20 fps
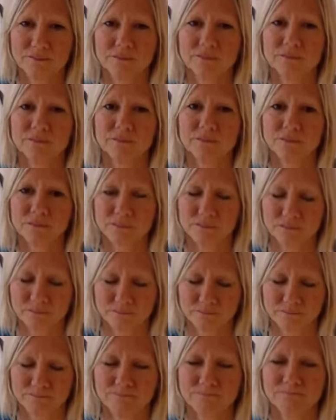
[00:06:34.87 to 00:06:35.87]

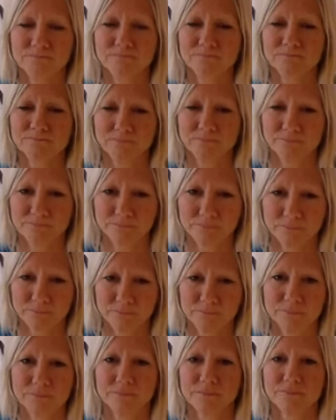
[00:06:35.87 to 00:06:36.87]

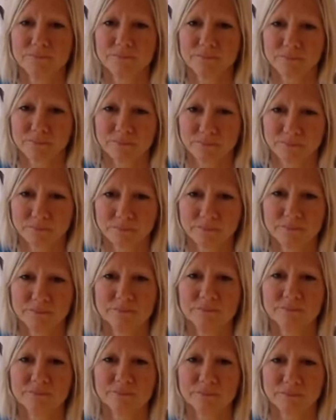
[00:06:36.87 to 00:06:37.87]

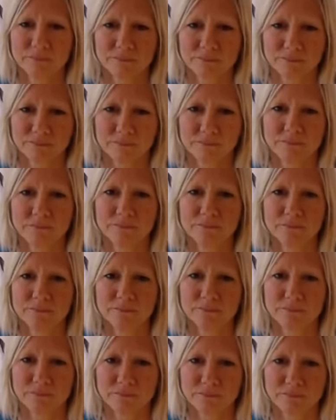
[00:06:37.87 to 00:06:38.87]

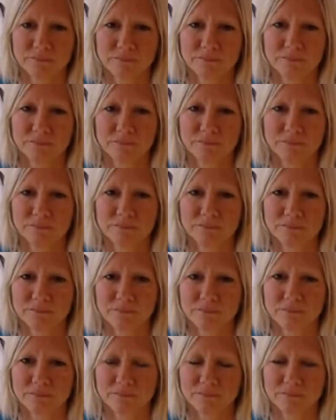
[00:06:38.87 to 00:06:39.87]

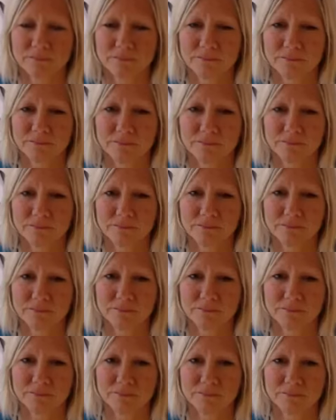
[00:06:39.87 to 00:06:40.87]

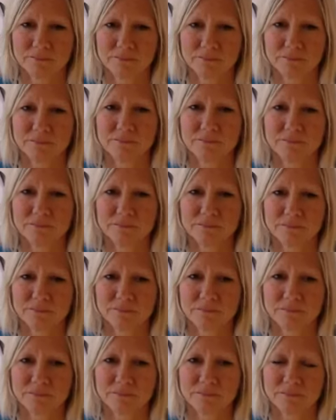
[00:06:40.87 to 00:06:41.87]

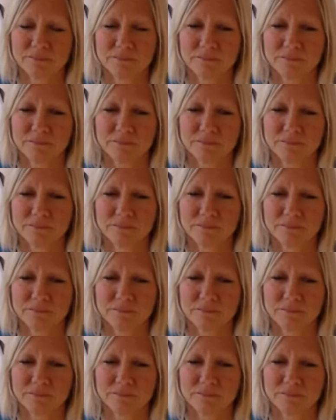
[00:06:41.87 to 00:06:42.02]
No words are spoken by the person on screen.